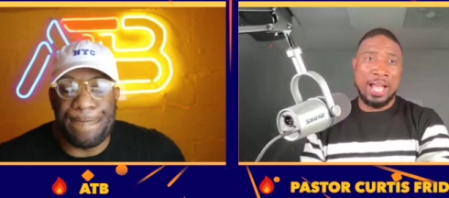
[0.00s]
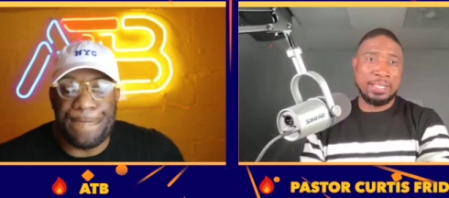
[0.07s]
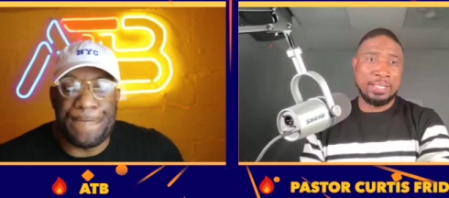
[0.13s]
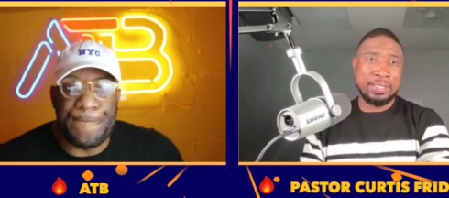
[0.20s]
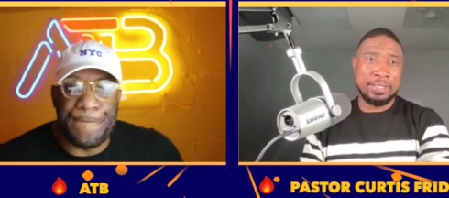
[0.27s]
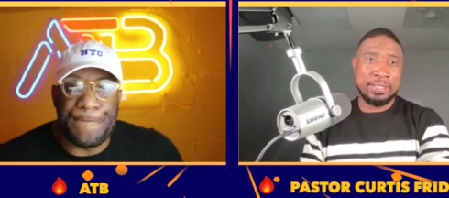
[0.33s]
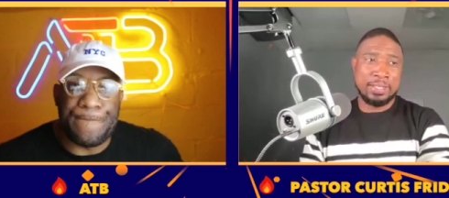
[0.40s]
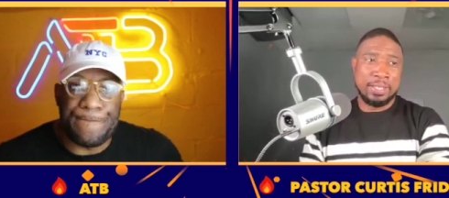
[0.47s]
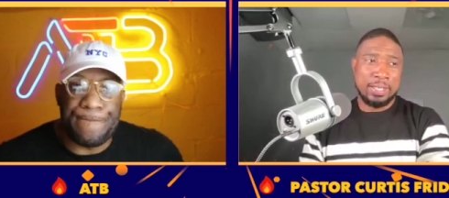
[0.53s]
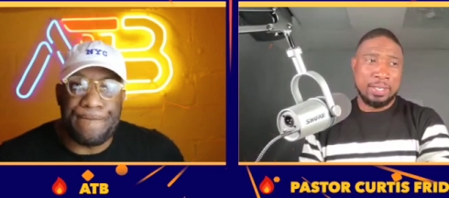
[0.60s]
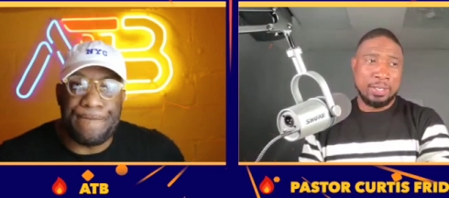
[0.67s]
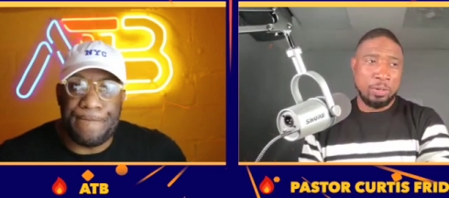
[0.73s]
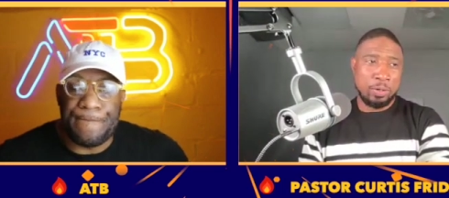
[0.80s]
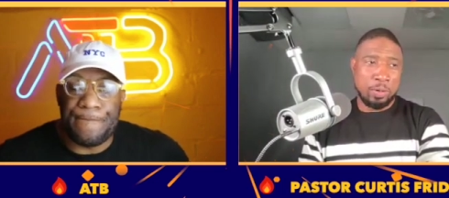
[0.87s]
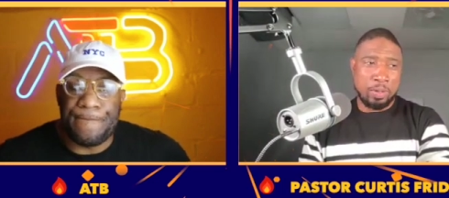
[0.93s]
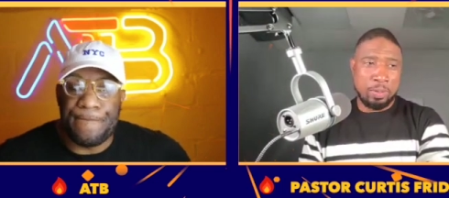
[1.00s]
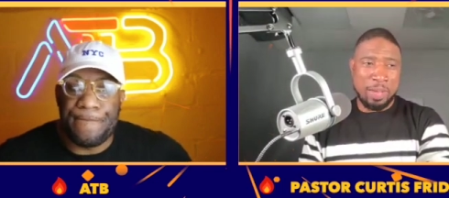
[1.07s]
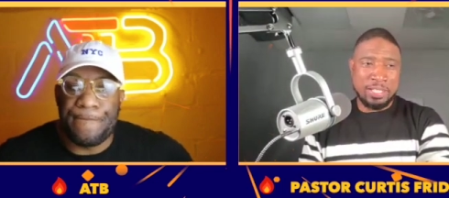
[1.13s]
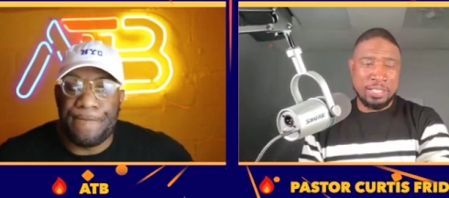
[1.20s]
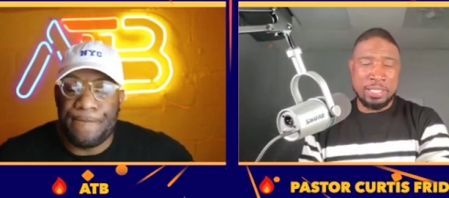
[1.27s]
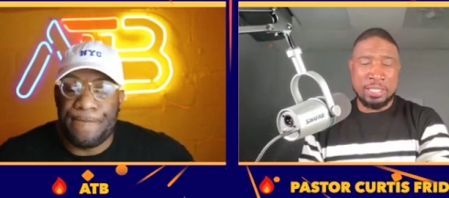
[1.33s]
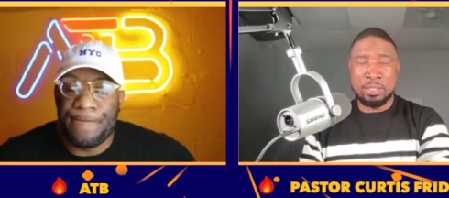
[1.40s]
Speaker 1: could you know in
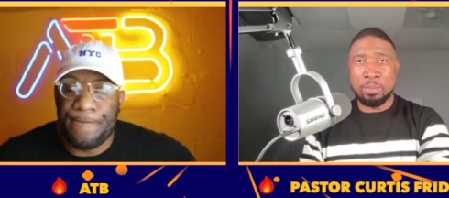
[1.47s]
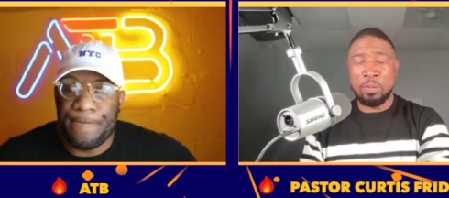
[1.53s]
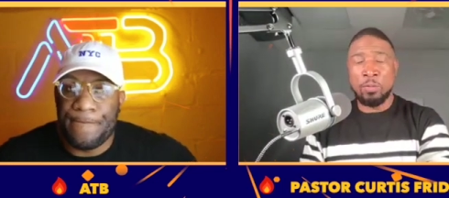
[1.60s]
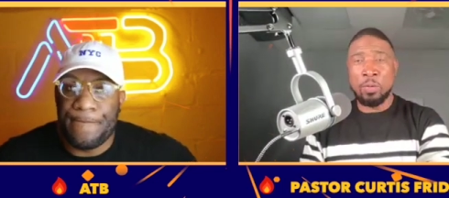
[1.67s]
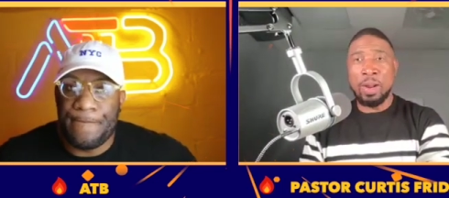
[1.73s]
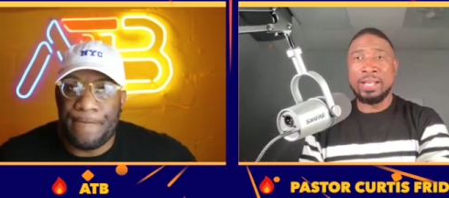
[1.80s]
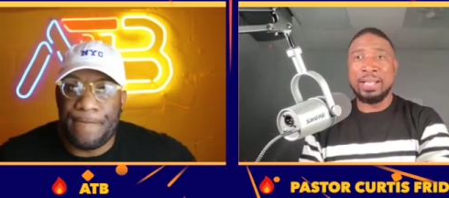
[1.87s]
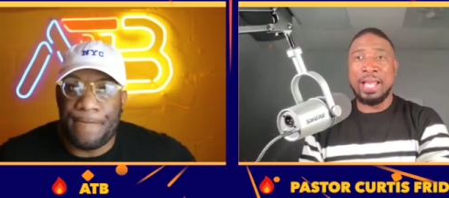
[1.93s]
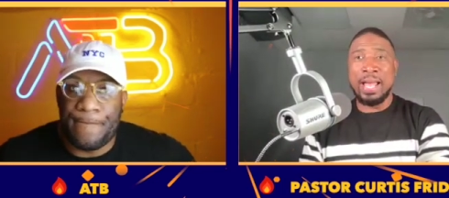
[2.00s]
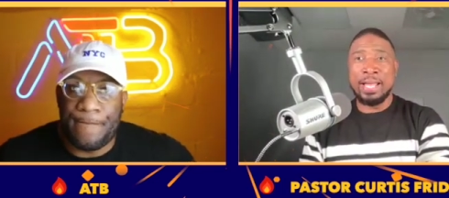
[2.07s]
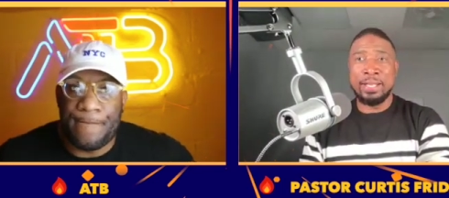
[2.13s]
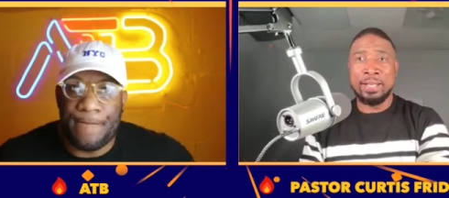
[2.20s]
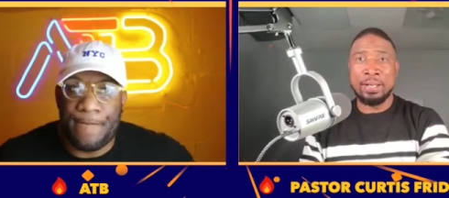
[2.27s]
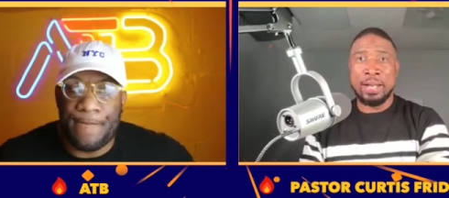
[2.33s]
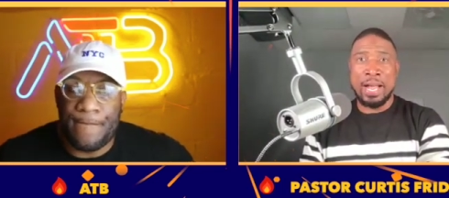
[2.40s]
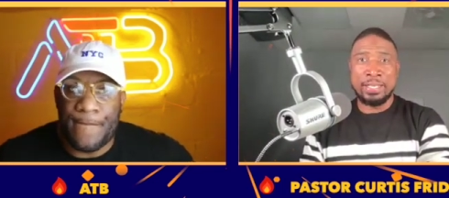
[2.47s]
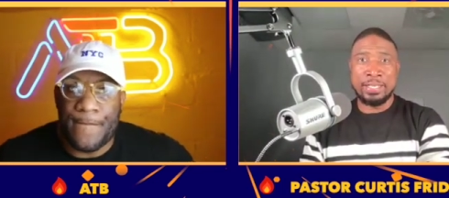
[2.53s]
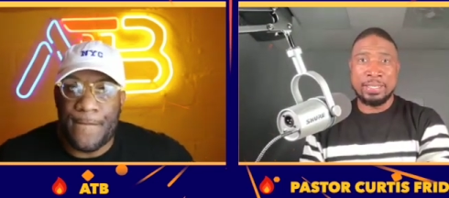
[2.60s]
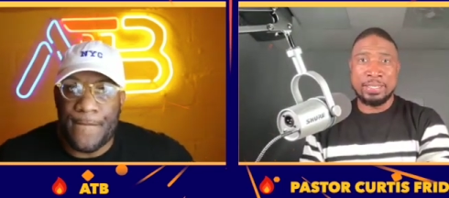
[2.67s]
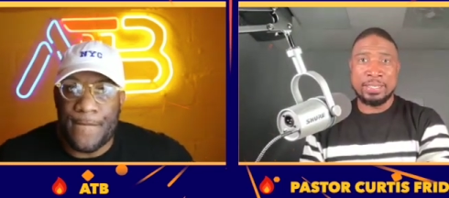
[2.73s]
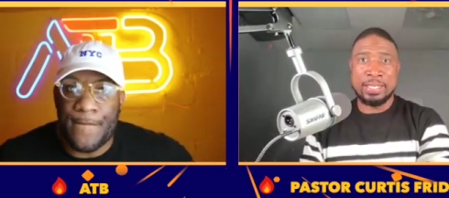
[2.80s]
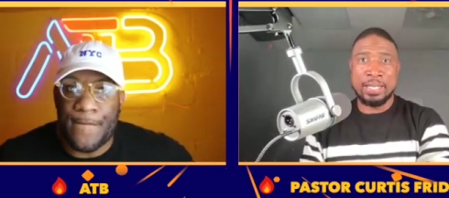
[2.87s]
my season before I got here I
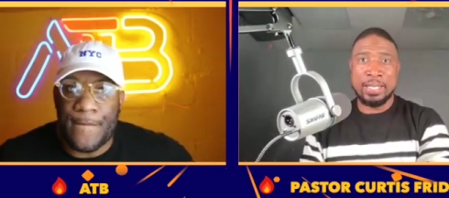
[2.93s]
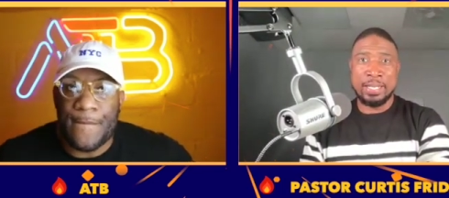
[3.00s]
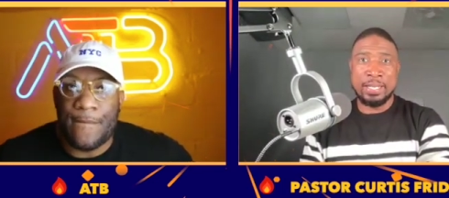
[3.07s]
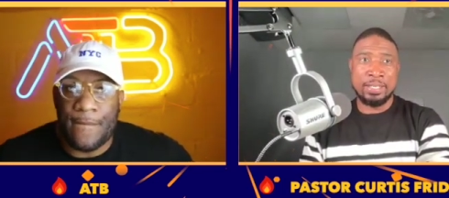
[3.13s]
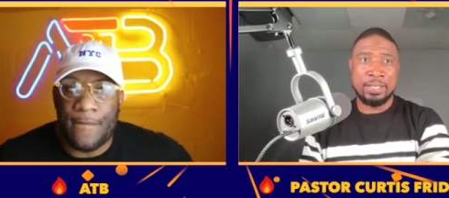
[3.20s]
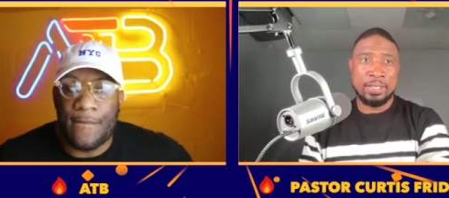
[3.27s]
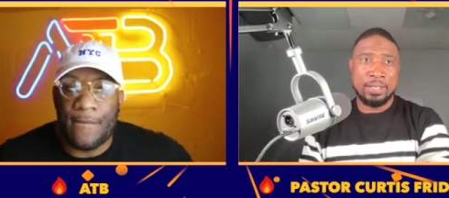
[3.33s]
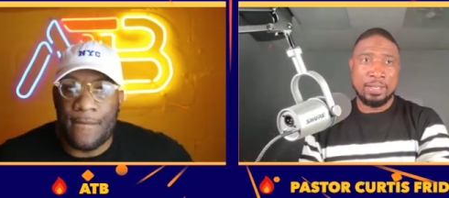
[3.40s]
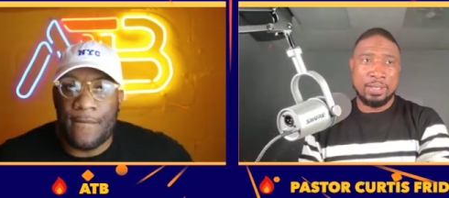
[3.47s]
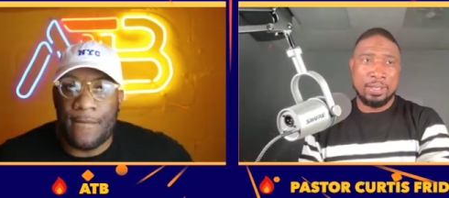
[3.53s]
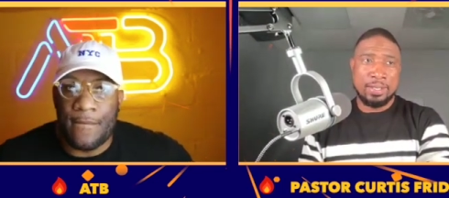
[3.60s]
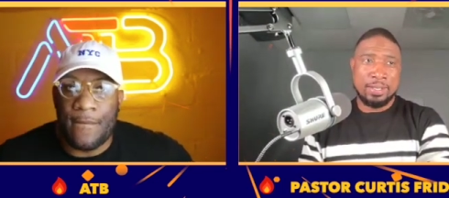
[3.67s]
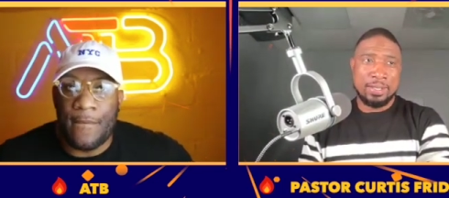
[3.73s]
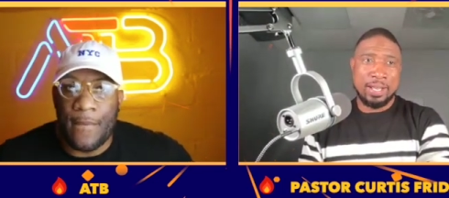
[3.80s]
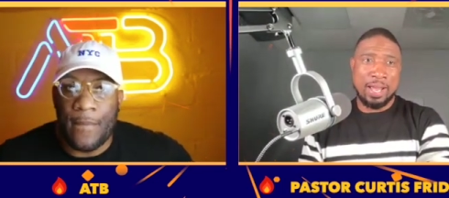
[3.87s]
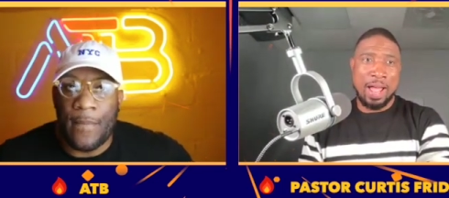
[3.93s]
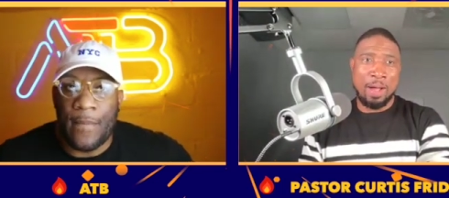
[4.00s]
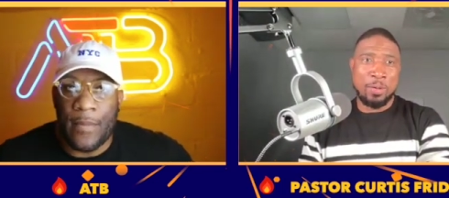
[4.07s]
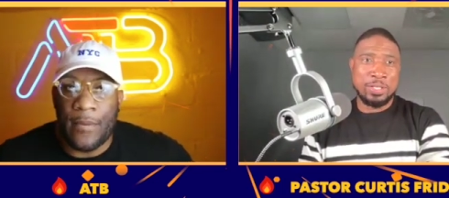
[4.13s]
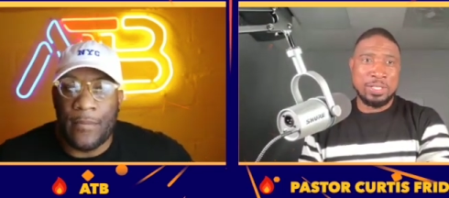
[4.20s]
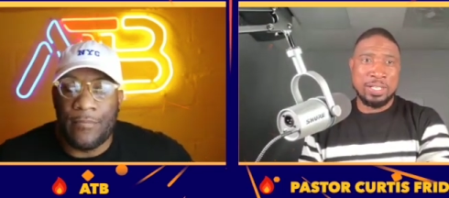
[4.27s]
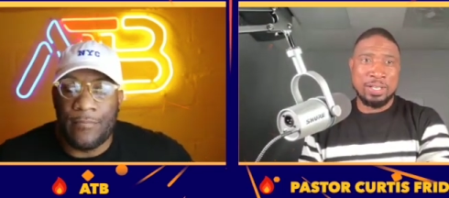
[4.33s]
could say that I
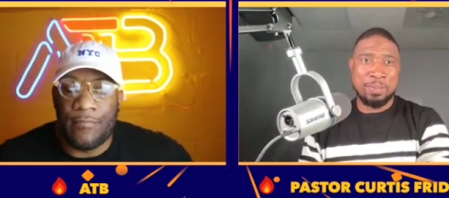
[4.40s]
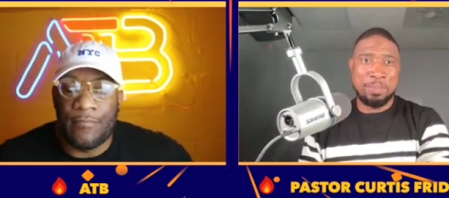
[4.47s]
was in a